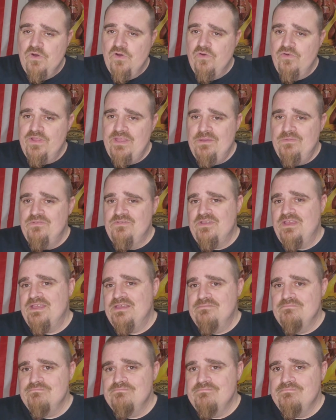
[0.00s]
Only he was
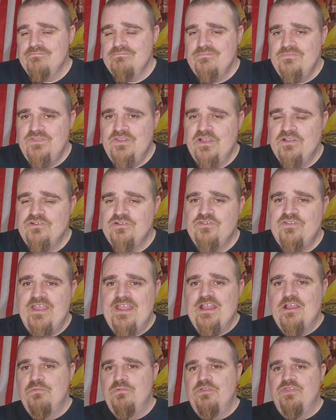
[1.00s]
like the
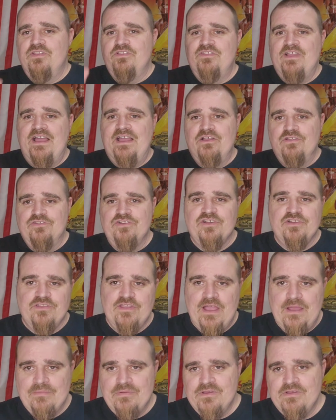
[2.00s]
Undertaker with the dial
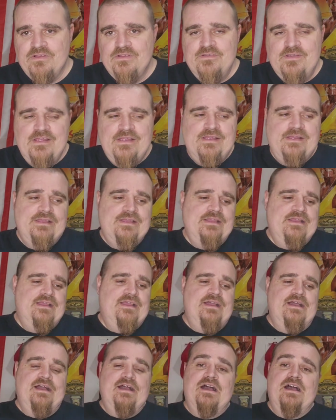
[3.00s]
turned up.
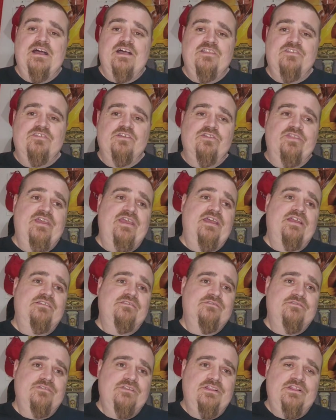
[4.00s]
So
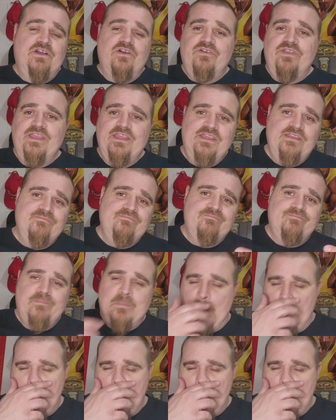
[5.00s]
then, you know, he